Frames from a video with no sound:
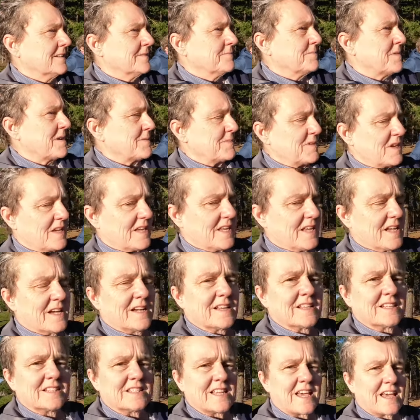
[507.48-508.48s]
maybe
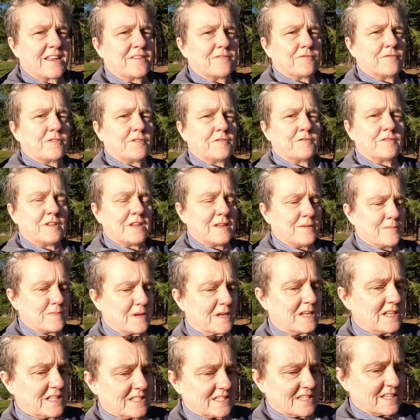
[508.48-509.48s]
10-15
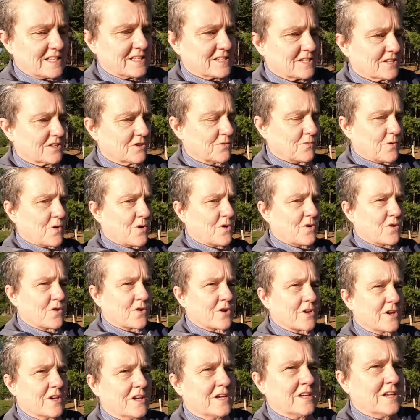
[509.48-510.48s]
minutes into the
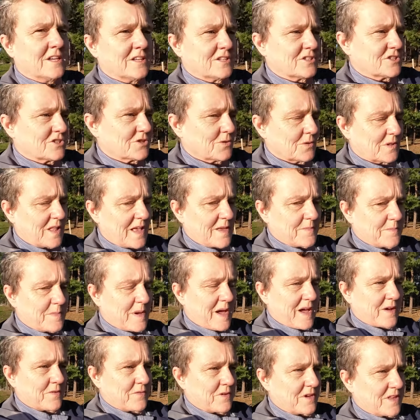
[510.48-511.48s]
walk, Sue will head
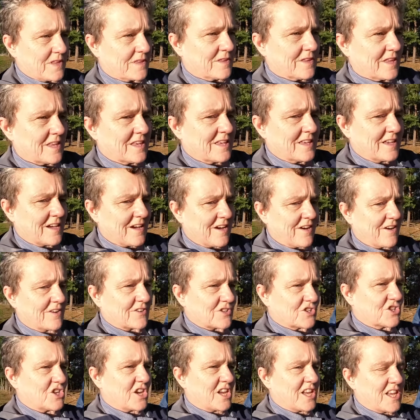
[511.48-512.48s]
back with
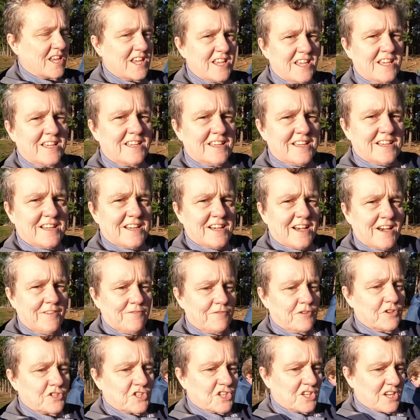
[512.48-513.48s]
Archie, and
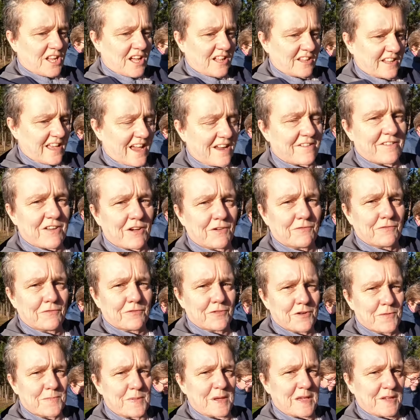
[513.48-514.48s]
Fudge and I'll carry on
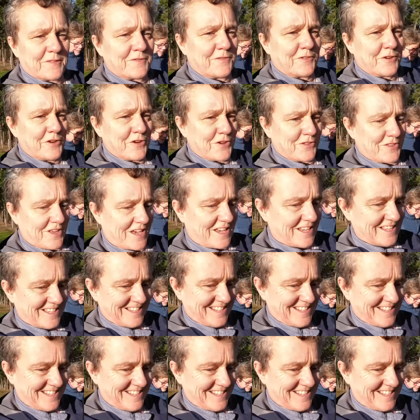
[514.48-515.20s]
for a bit further.